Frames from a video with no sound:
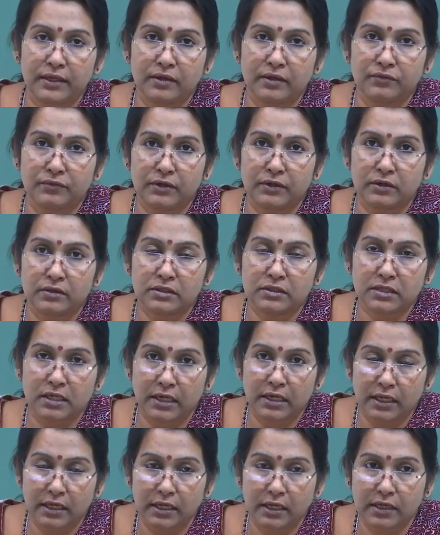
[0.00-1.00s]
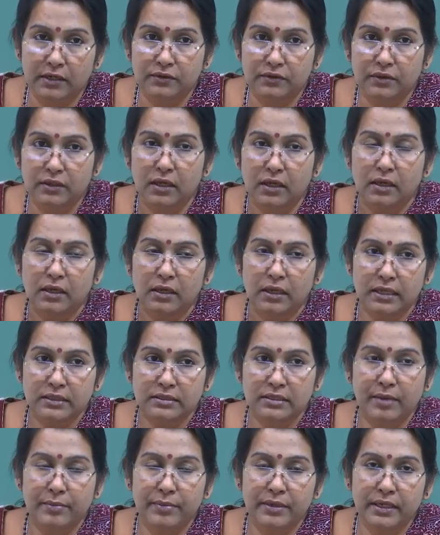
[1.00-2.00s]
for studying it,
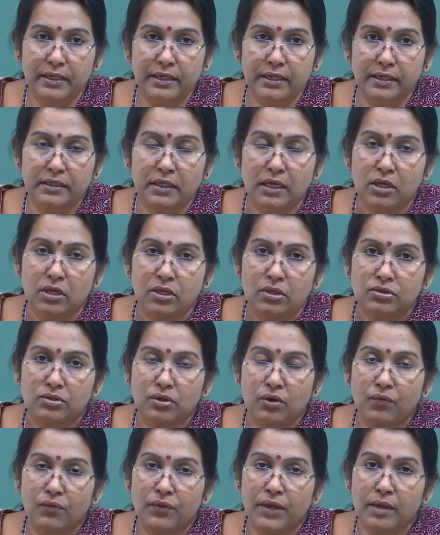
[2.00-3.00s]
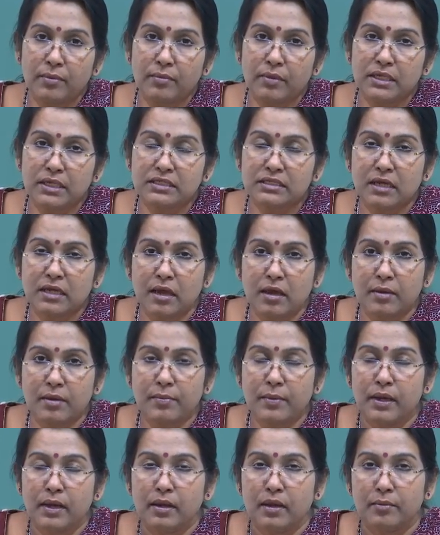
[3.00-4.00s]
examining it, so we must have
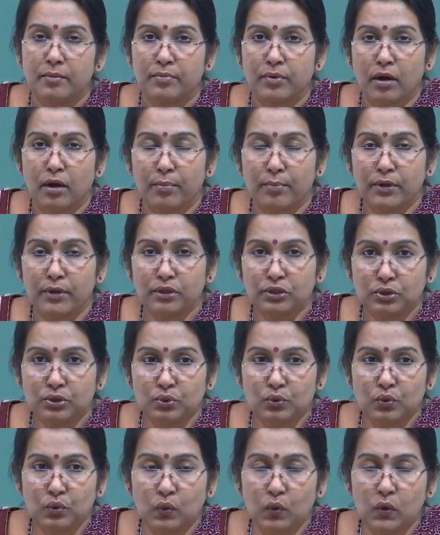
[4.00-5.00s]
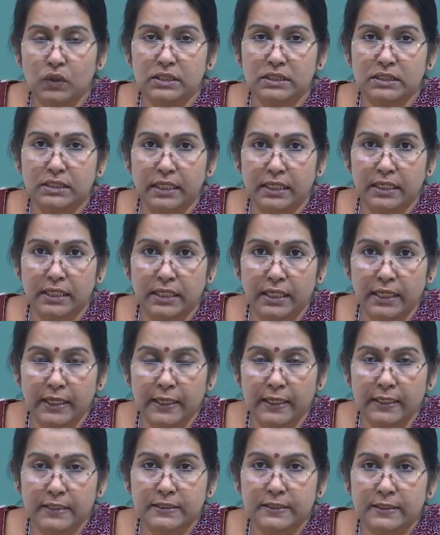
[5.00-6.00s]
proper tools,
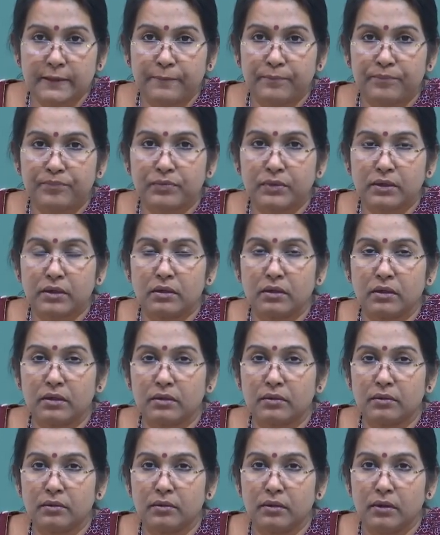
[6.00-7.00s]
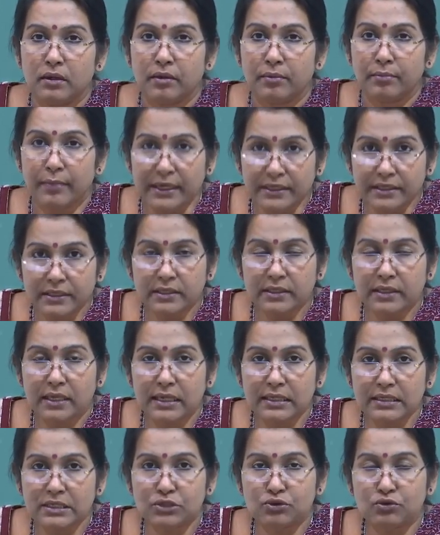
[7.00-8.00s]
techniques or
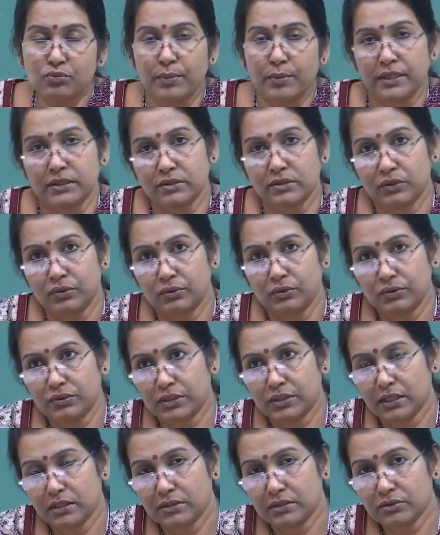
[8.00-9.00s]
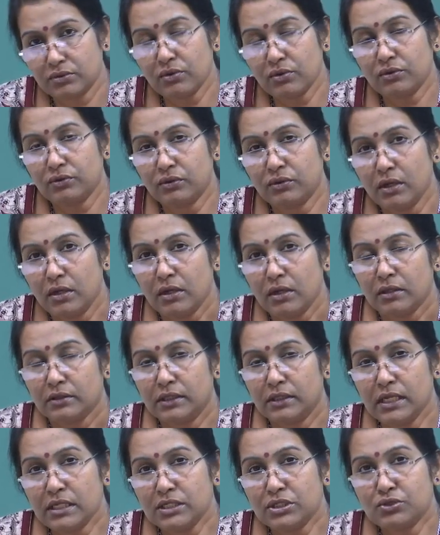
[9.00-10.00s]
materials to measure those things. So,
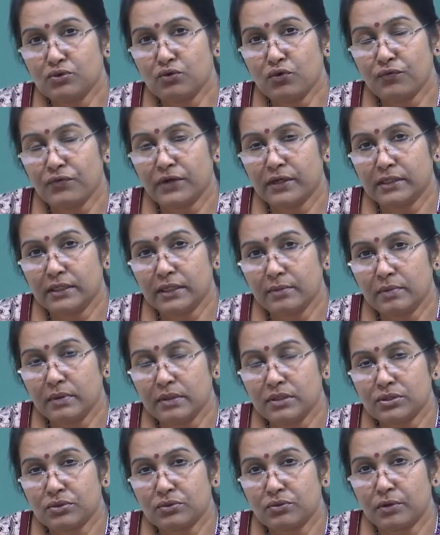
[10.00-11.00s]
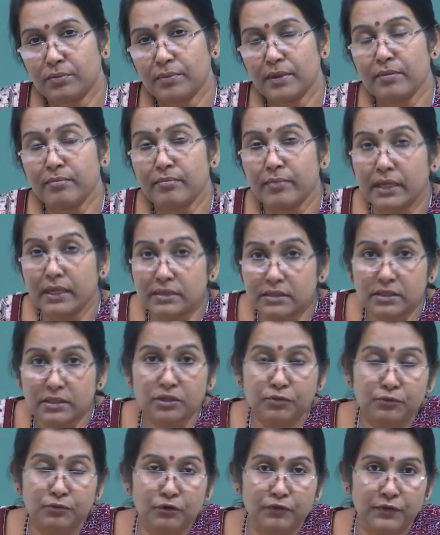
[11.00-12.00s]
these two variables should be
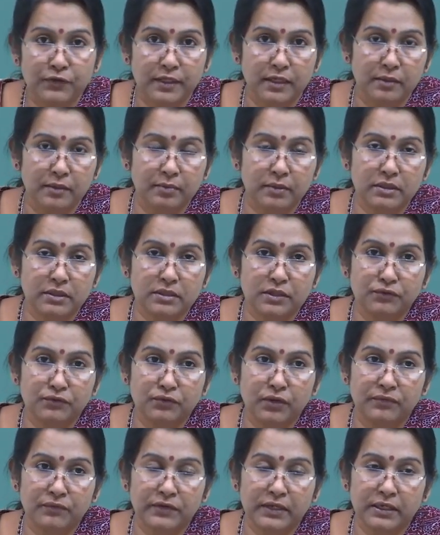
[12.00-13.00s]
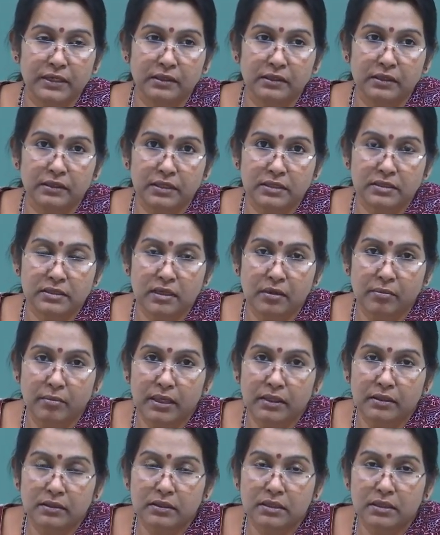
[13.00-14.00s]
measurable variables. If you have taken the teaching
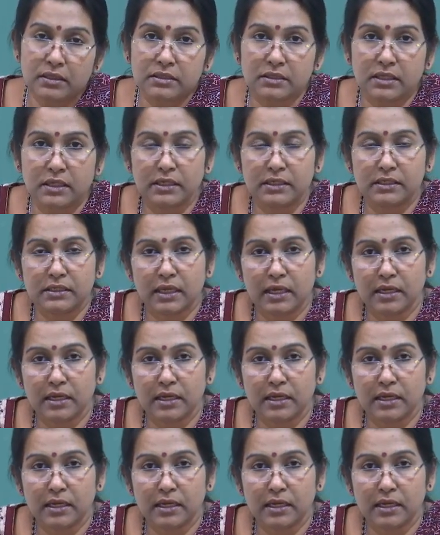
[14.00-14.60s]
methods, then it